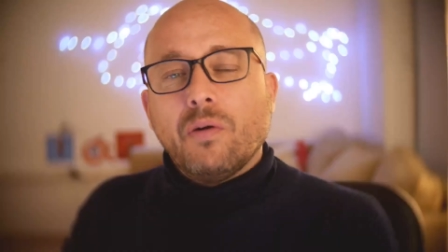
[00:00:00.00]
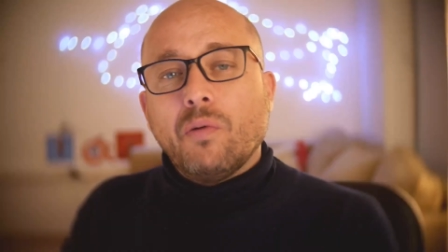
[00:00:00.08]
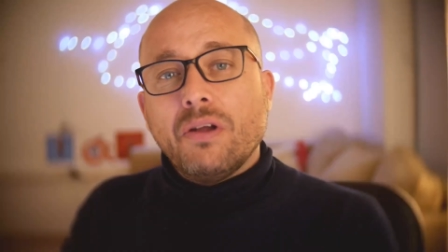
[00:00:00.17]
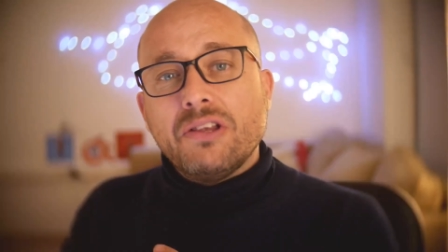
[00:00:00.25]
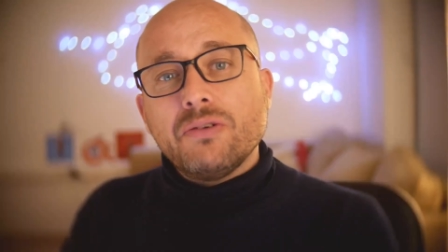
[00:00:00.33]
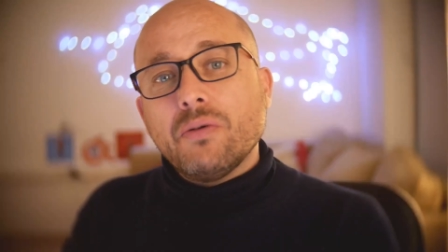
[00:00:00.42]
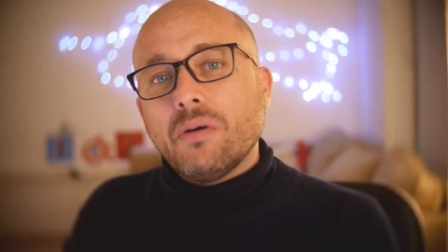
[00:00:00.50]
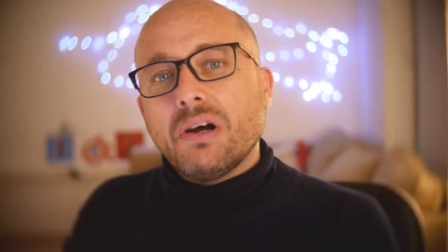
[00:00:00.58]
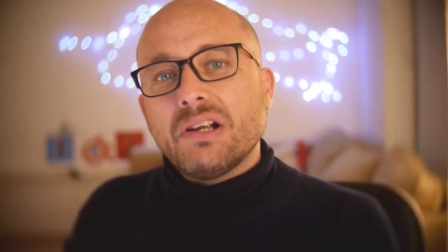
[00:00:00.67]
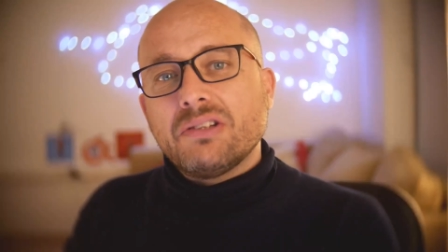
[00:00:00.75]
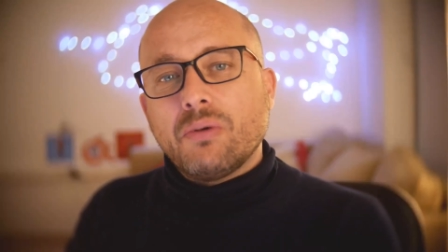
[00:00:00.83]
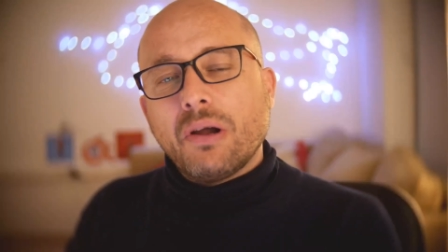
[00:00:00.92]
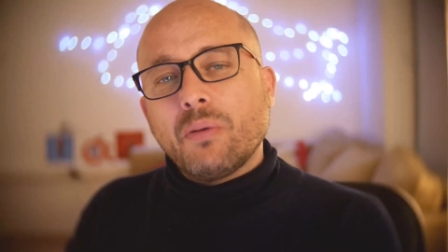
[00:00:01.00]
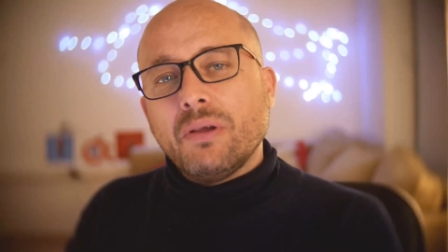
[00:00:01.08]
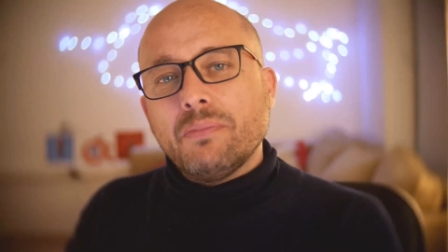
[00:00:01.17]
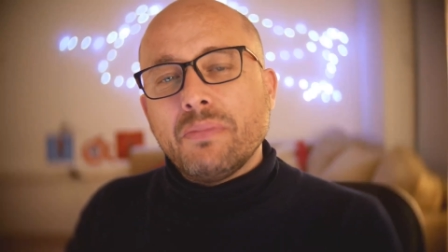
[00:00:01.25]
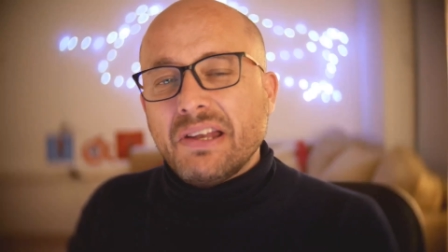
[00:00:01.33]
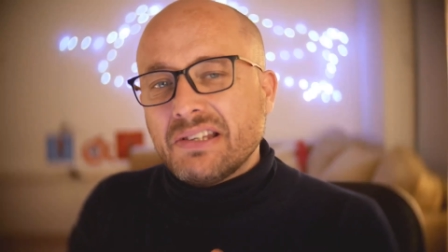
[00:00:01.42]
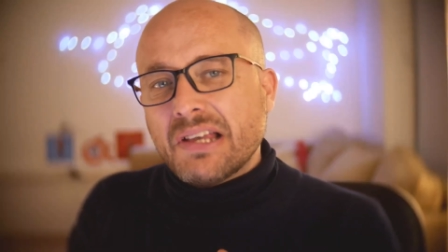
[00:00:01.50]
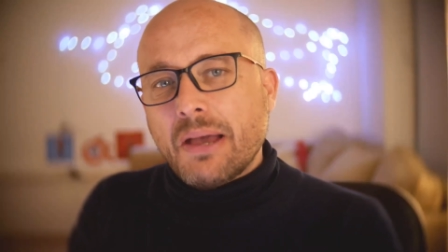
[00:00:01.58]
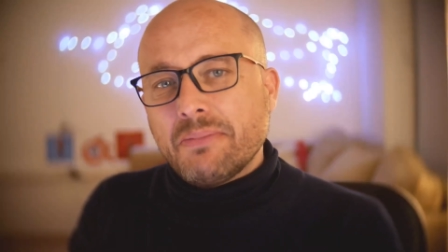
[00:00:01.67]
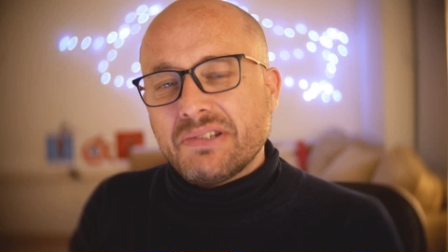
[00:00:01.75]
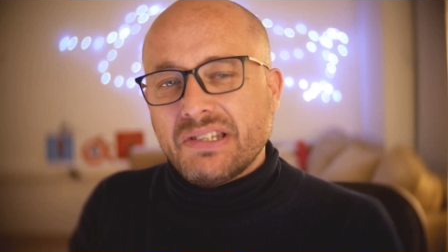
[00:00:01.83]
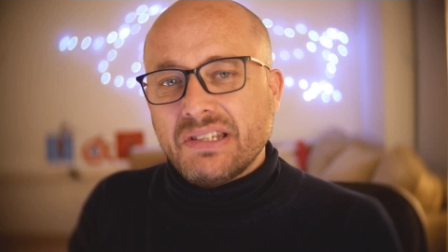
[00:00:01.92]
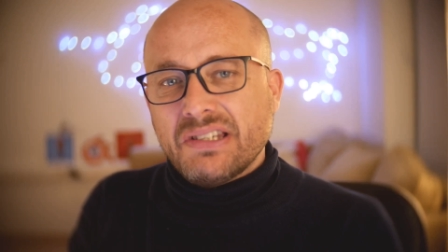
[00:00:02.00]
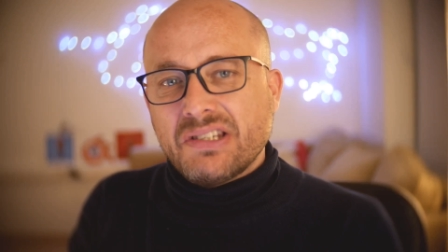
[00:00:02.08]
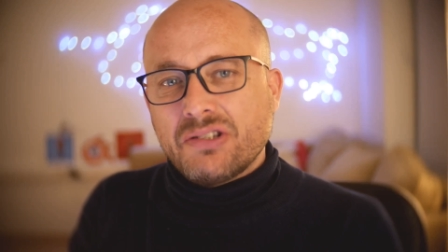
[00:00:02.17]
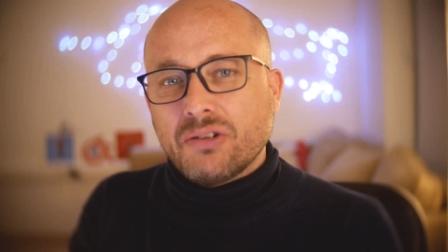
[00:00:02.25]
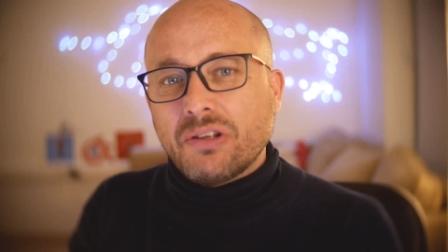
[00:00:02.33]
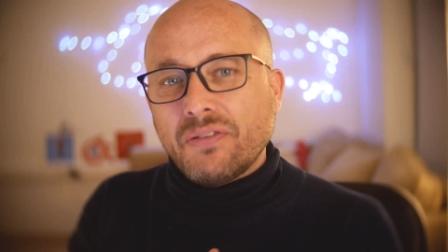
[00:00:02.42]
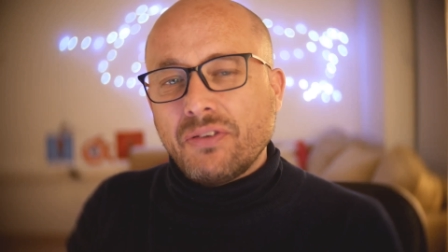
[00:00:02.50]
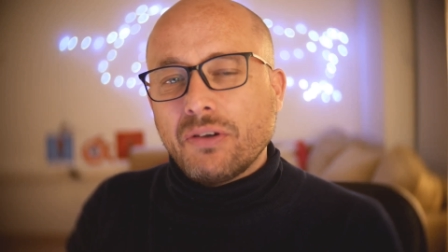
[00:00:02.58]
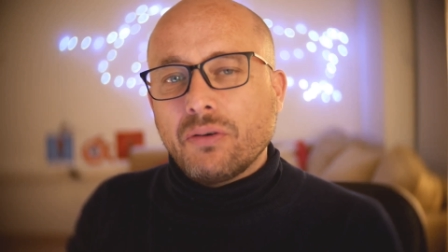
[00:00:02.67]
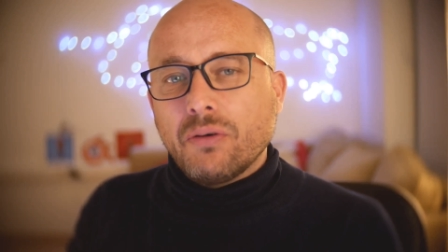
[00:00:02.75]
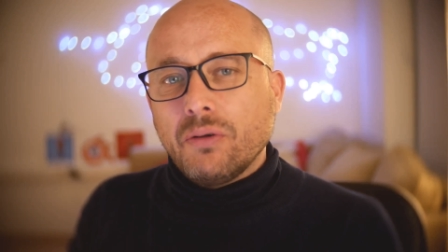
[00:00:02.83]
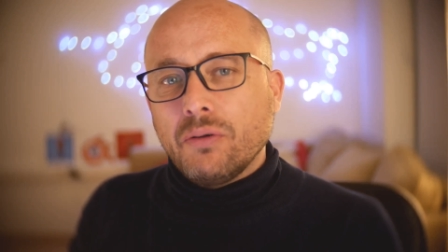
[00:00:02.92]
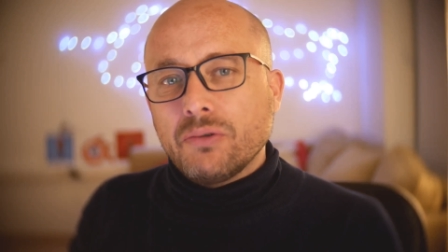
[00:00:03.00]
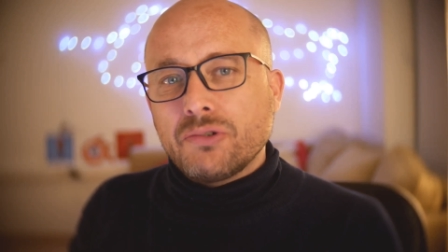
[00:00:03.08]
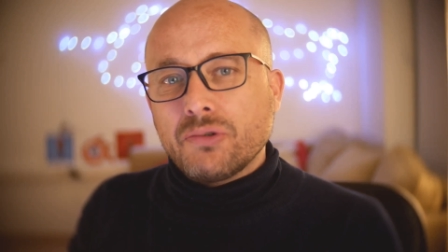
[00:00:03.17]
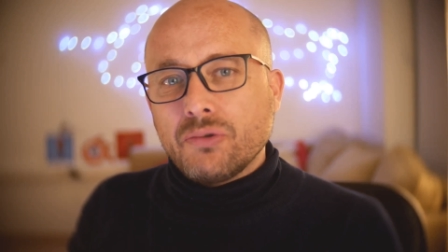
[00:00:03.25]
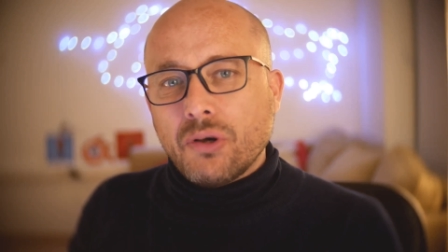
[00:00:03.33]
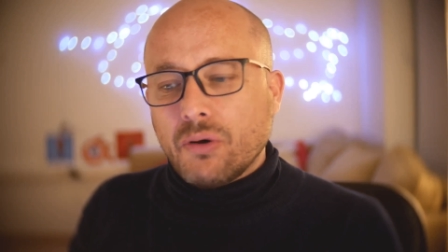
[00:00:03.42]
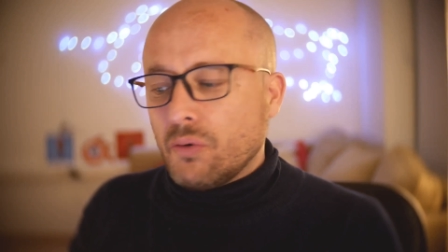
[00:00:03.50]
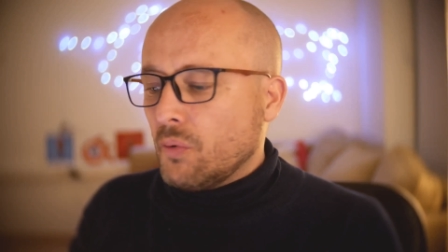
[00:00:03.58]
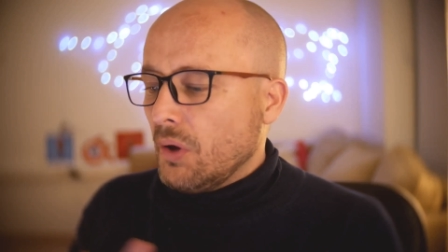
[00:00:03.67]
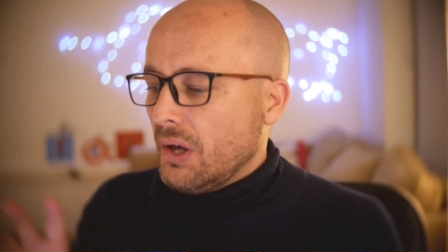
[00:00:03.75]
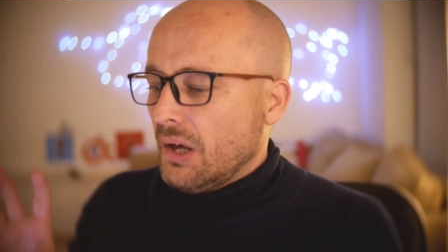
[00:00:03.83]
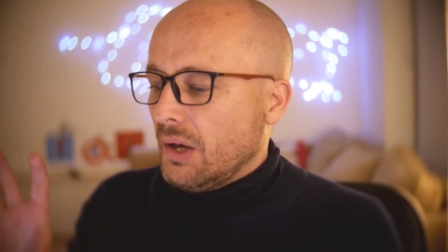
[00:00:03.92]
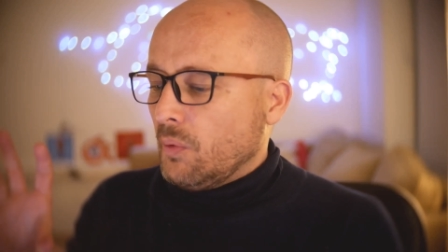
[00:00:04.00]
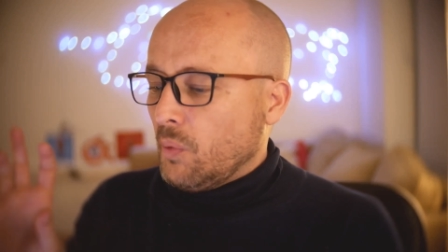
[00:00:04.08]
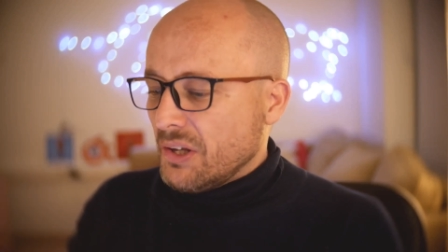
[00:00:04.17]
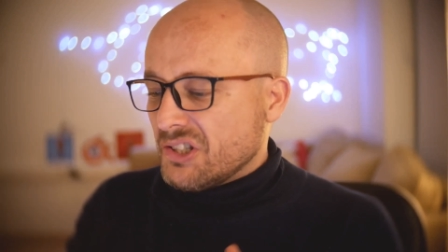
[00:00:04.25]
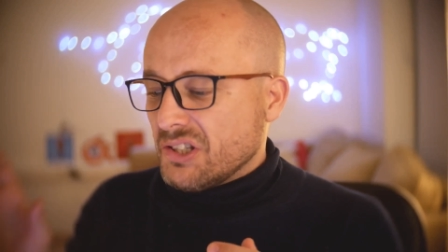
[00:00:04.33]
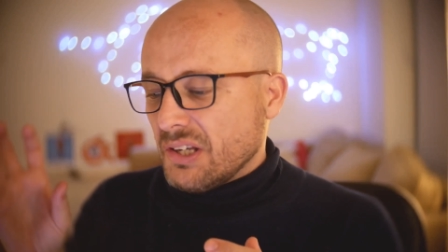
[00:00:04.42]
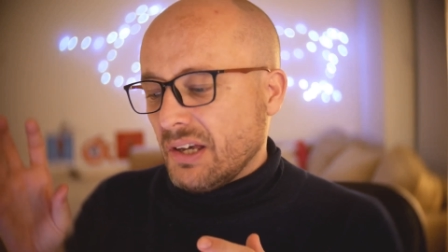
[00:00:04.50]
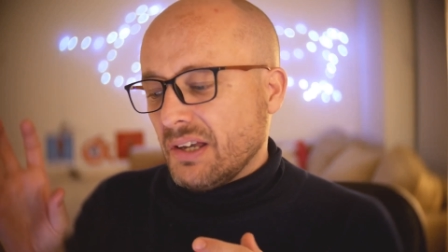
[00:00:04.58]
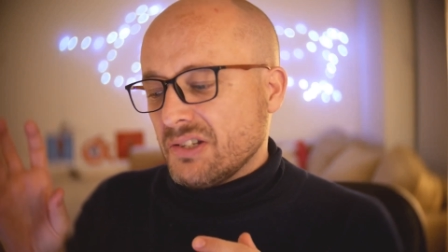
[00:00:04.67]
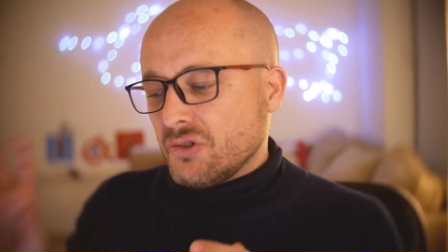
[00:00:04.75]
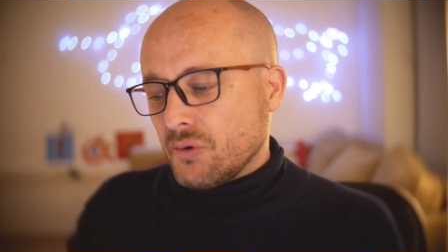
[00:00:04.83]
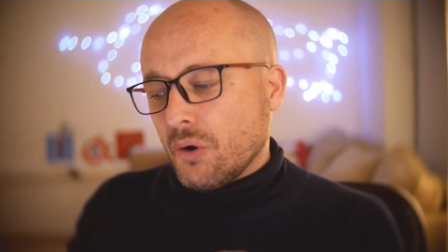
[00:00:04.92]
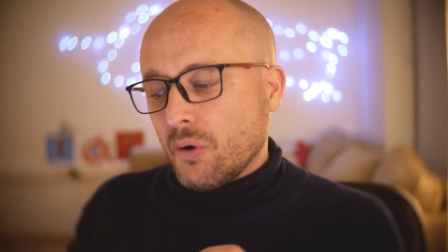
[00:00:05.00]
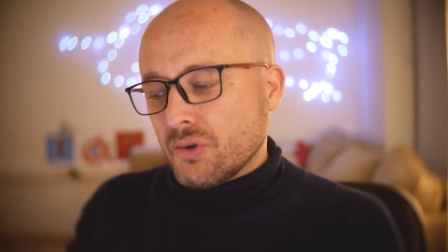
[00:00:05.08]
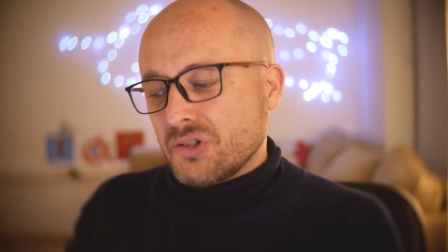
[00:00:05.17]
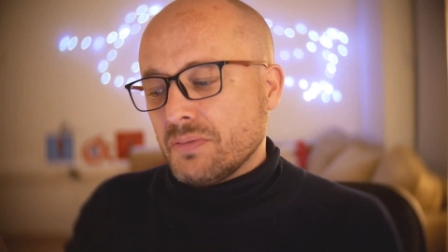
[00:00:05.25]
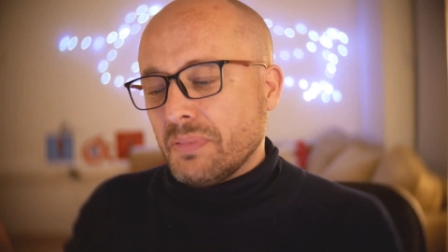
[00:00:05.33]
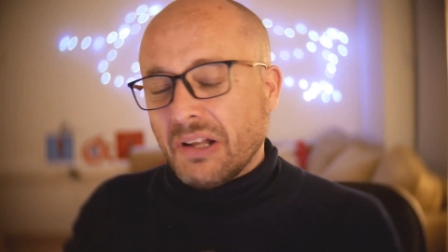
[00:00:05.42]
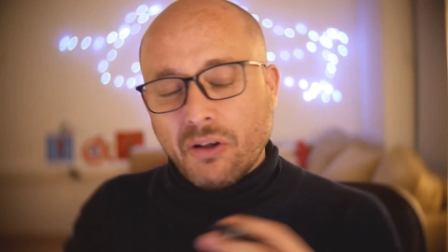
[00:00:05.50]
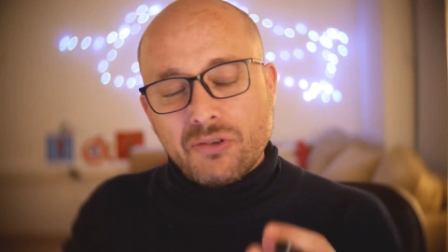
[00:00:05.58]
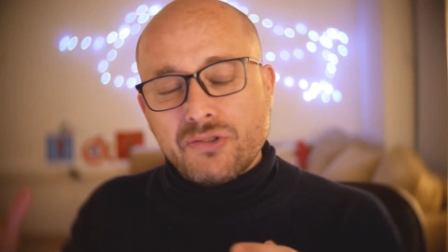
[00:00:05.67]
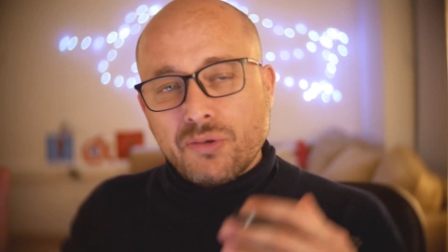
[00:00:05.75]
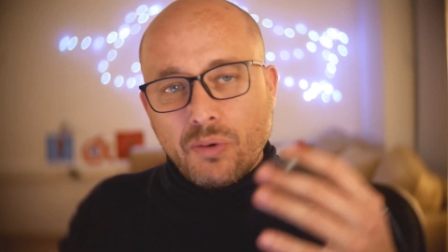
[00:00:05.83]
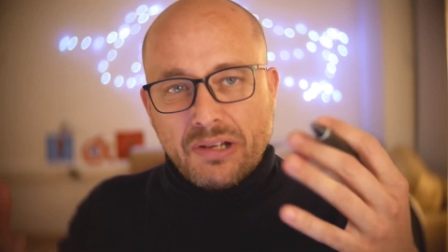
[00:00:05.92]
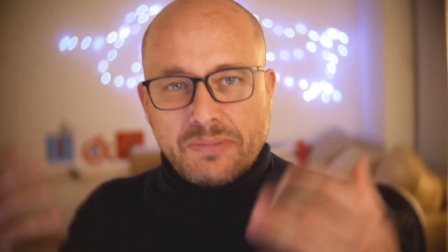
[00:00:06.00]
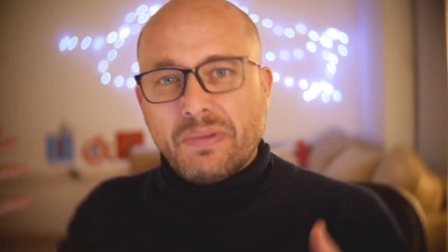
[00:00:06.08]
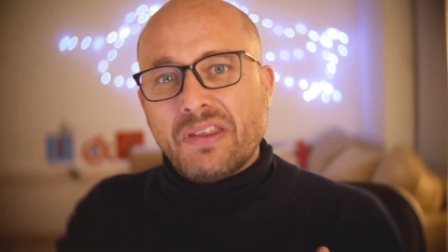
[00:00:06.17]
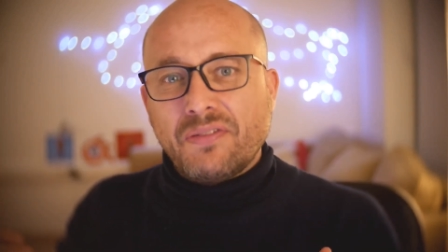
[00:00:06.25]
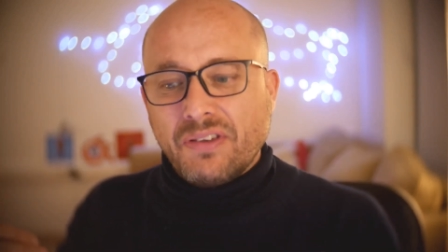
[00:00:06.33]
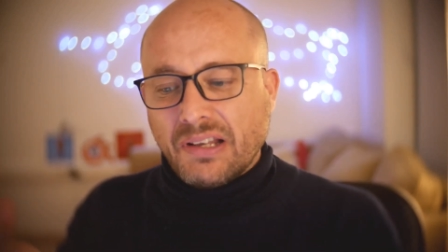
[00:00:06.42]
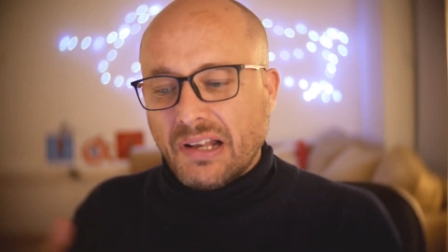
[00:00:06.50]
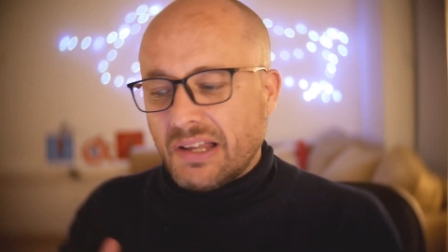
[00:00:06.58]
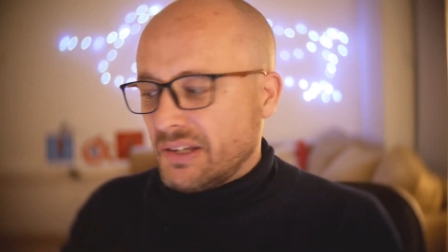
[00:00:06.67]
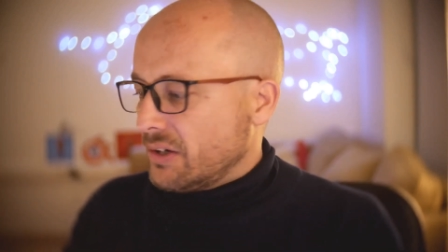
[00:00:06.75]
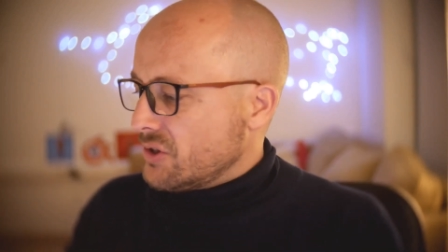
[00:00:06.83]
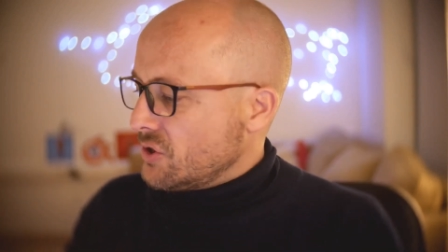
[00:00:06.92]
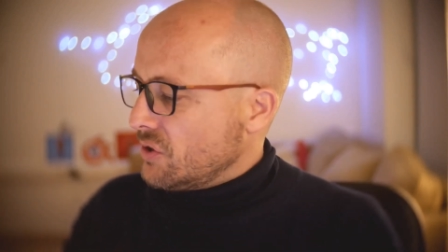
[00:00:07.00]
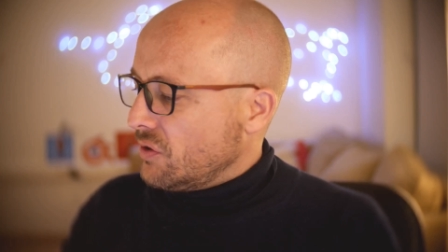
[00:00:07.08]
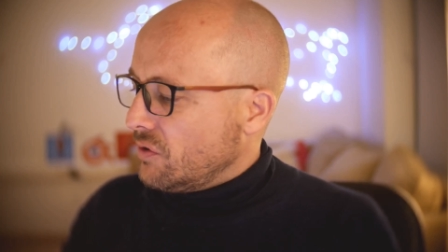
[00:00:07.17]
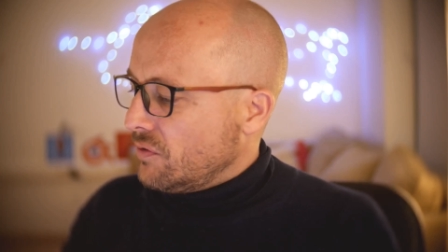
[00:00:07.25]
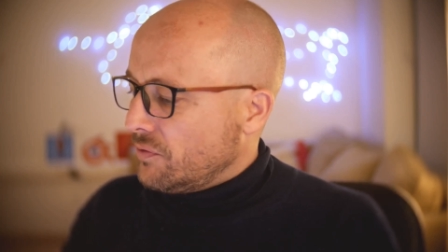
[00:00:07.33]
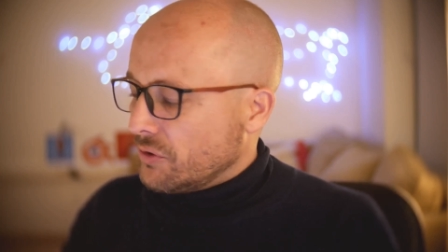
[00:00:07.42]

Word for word: When you are drawing, many times it's so difficult to know which uh, strokes belong to a specific layer. So for